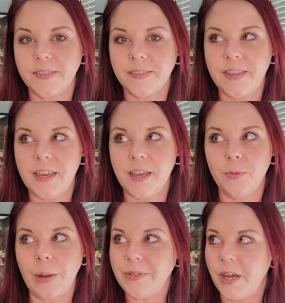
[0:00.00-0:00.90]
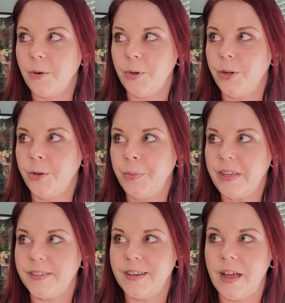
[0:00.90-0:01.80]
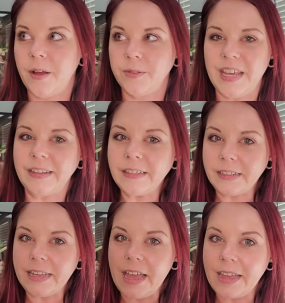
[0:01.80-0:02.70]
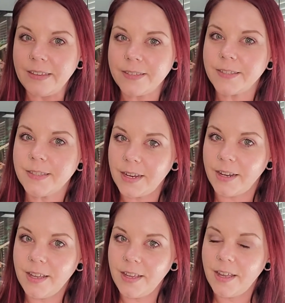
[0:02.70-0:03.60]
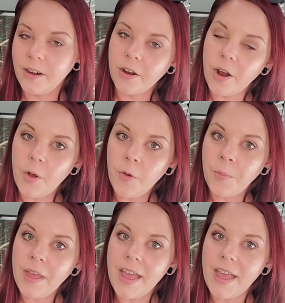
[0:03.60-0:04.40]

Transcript: the reptile room is now technically a study in our home,